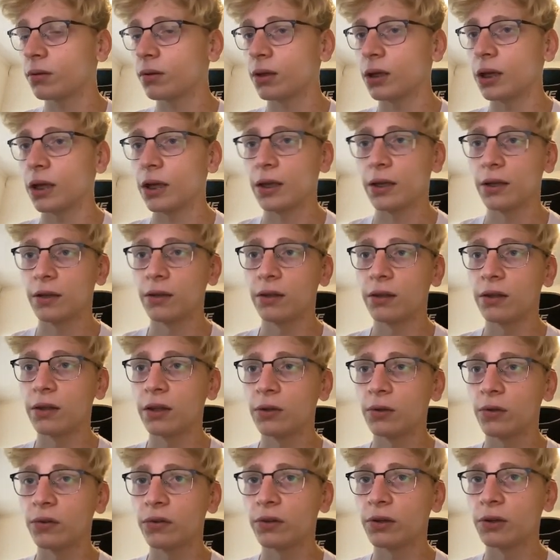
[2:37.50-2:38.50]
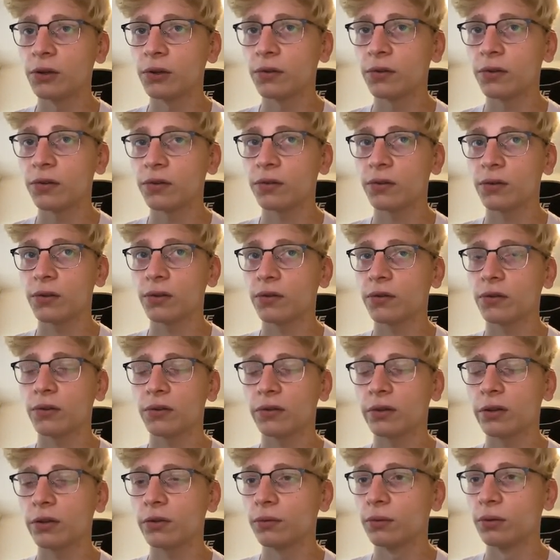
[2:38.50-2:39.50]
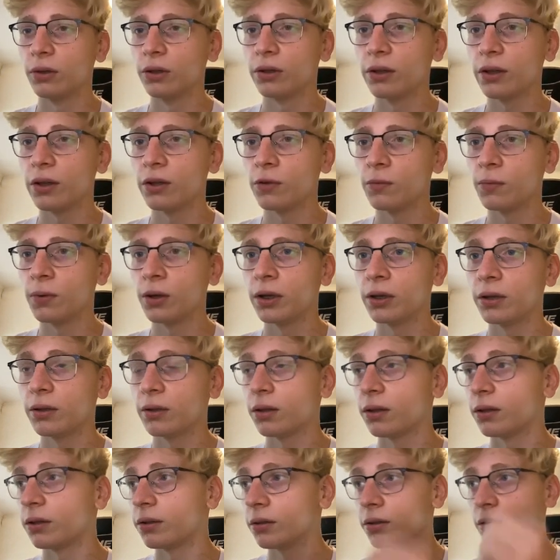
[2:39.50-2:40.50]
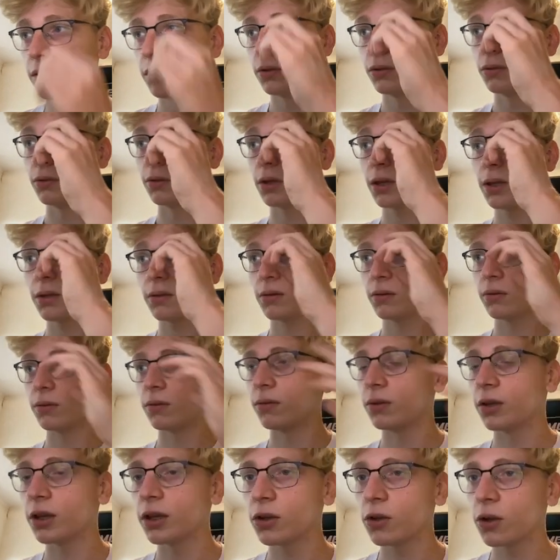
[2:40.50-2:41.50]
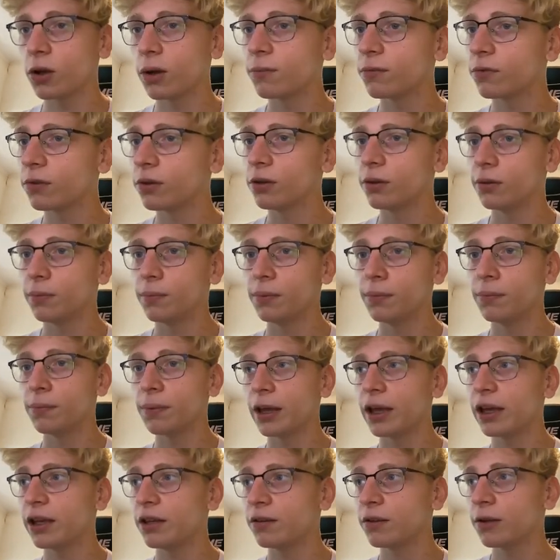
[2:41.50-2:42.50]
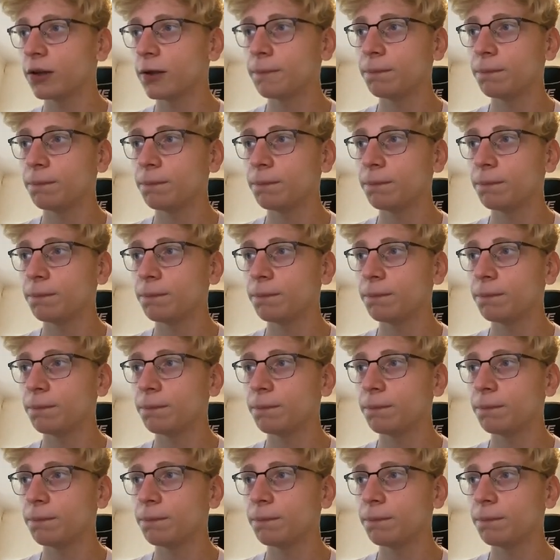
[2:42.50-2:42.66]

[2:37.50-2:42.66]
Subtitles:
And then you're still not successful in any way. Like you get comfortably paid.